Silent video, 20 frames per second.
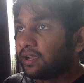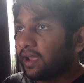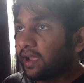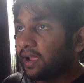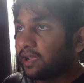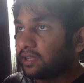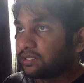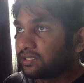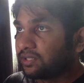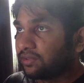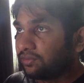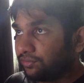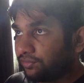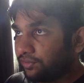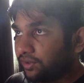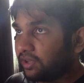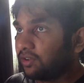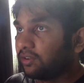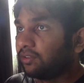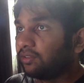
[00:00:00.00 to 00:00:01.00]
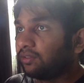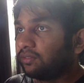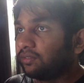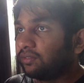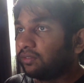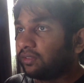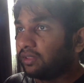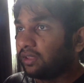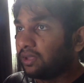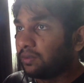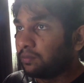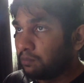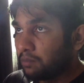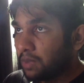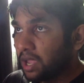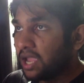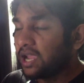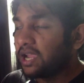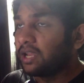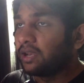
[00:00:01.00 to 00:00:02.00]
as the figure they
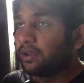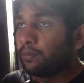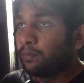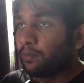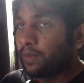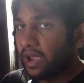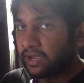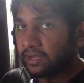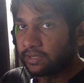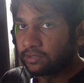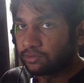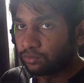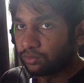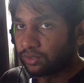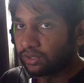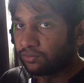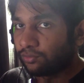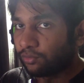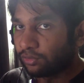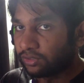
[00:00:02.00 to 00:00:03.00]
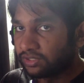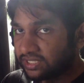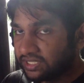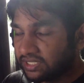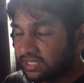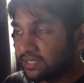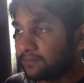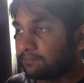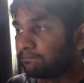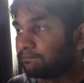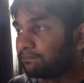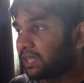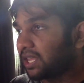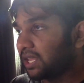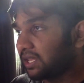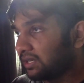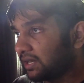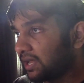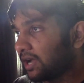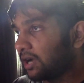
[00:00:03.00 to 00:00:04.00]
made back in 2014.
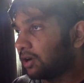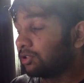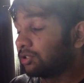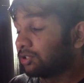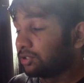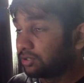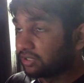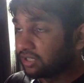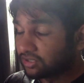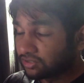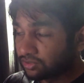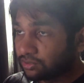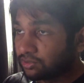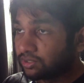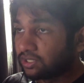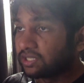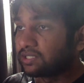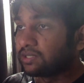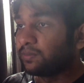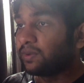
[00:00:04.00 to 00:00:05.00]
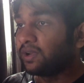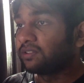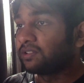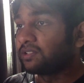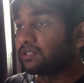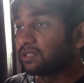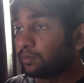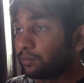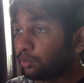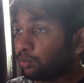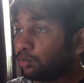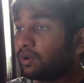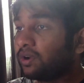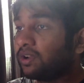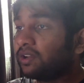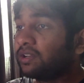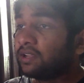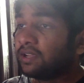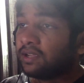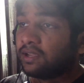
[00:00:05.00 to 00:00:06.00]
Now, there's 2 things about this. Number
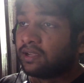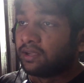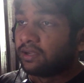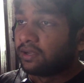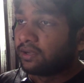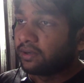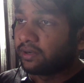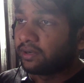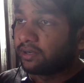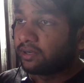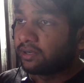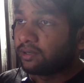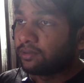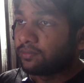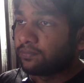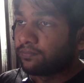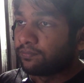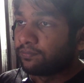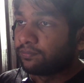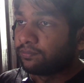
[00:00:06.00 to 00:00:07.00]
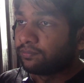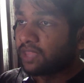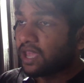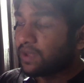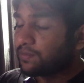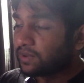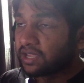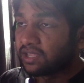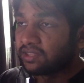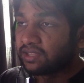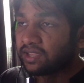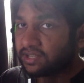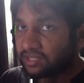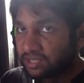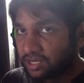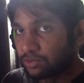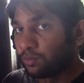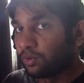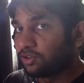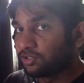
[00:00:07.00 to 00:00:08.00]
1, that being the
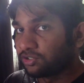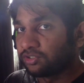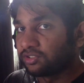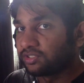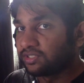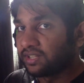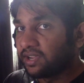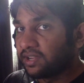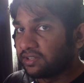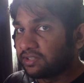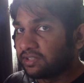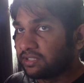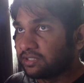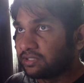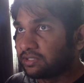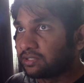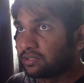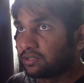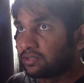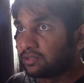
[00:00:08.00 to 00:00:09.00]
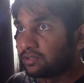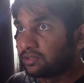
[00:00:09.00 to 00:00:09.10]
S.H.MonsterArts line is